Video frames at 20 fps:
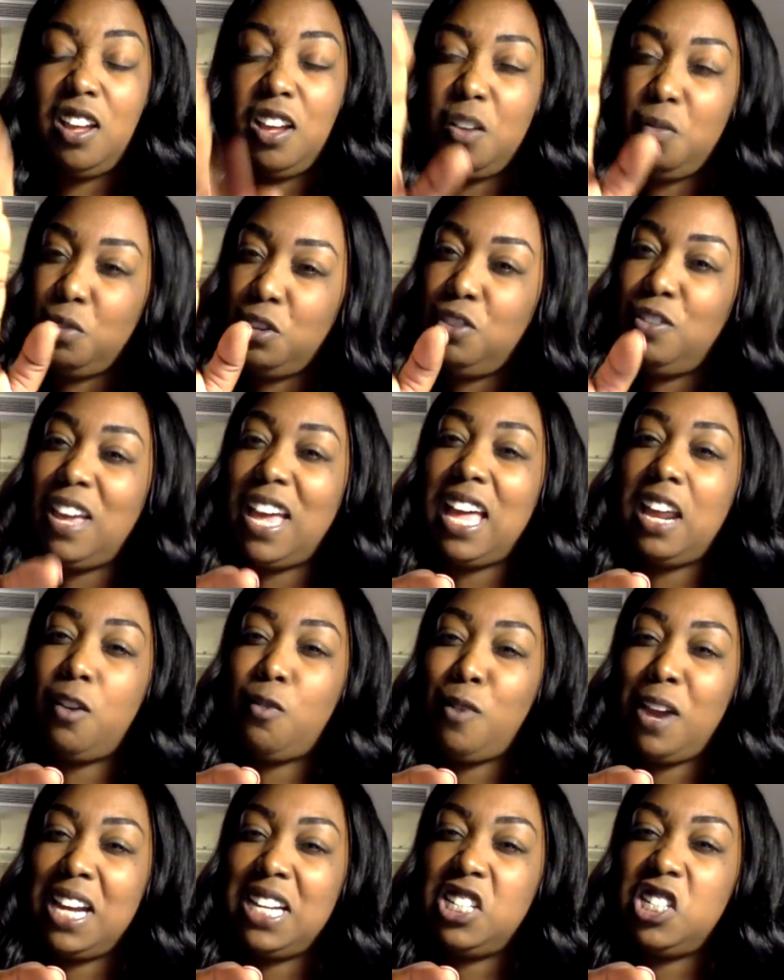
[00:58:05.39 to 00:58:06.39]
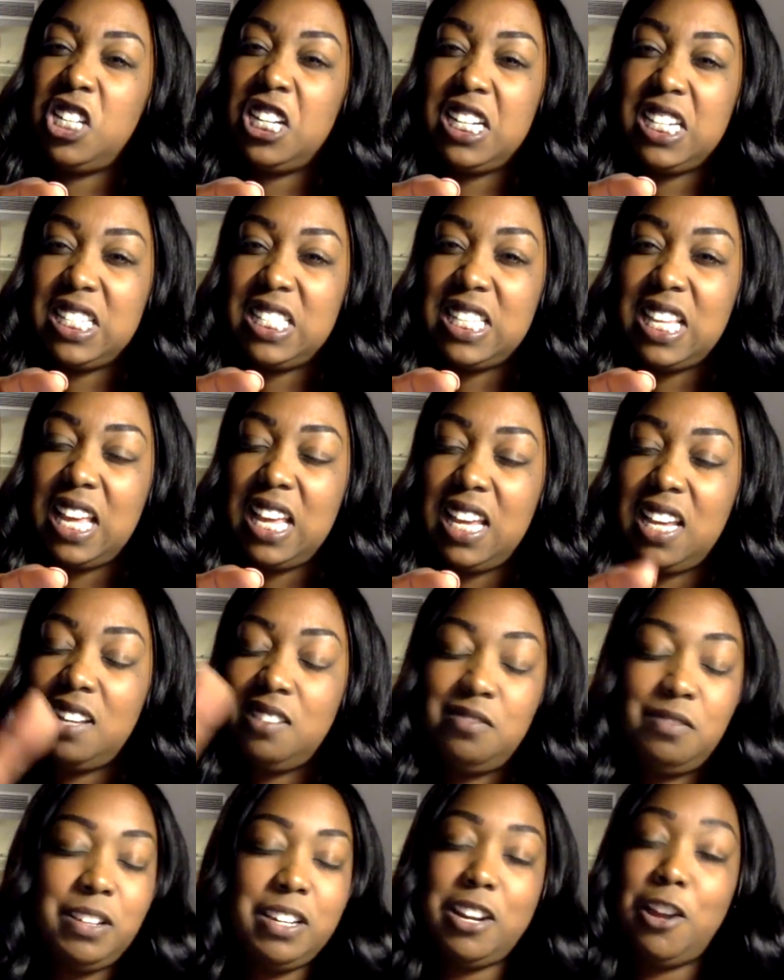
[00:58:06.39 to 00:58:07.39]
And when you have the right shit to say,
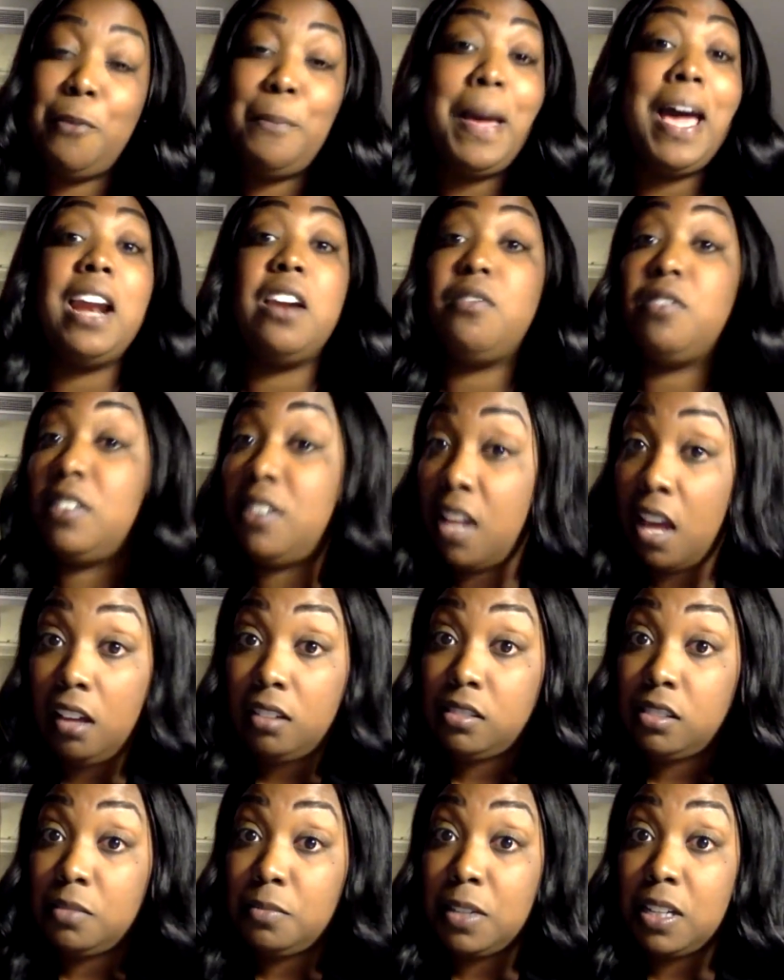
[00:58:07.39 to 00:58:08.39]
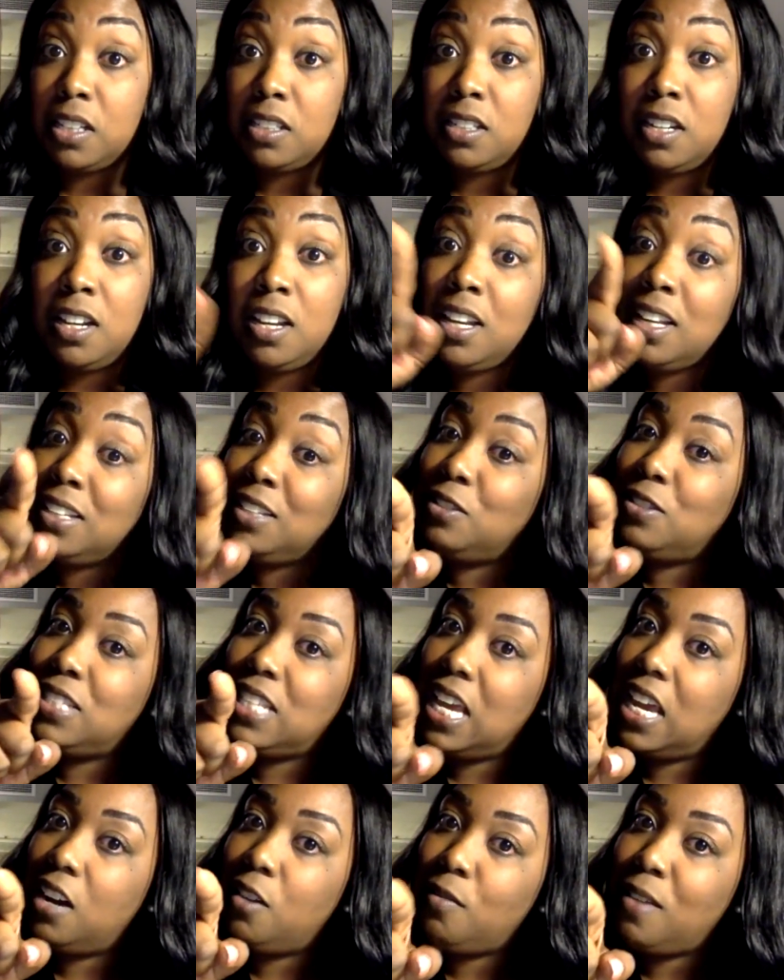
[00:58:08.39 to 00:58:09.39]
don't matter if you talk too much, you're
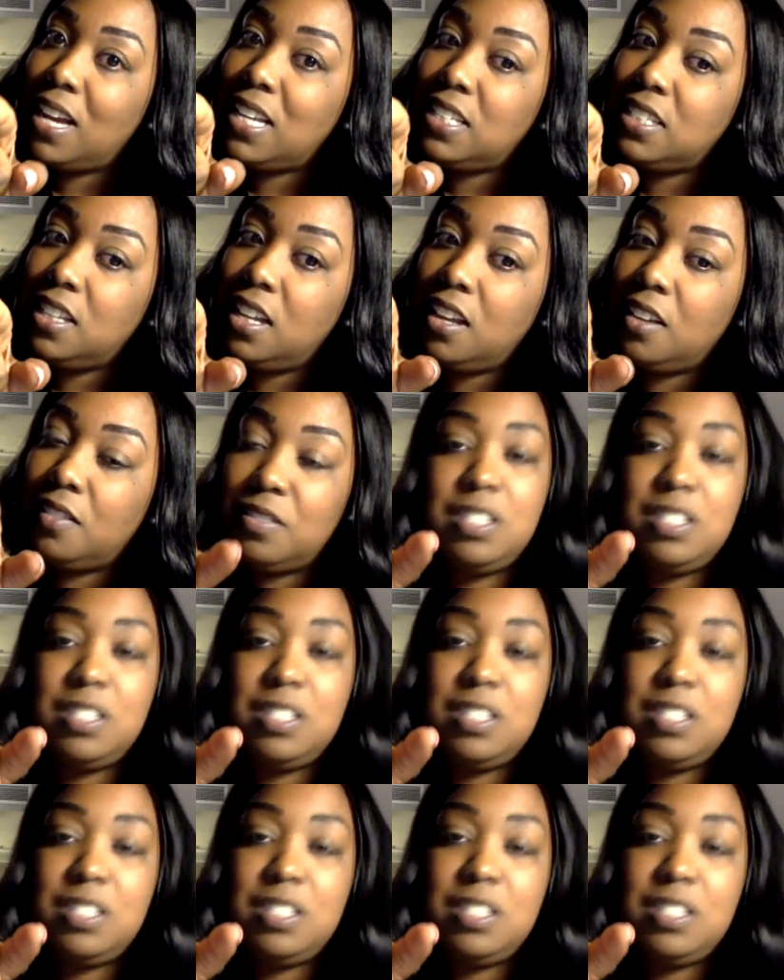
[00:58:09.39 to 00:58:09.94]
saying the right stuff.